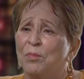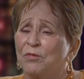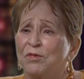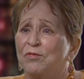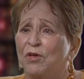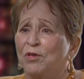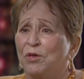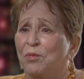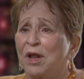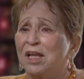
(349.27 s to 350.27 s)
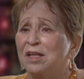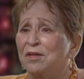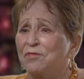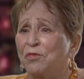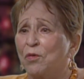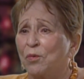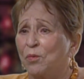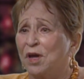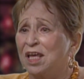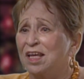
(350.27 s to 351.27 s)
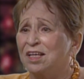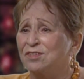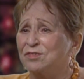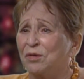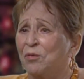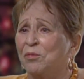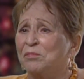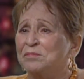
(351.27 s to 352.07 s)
but we've only rented it for a week, so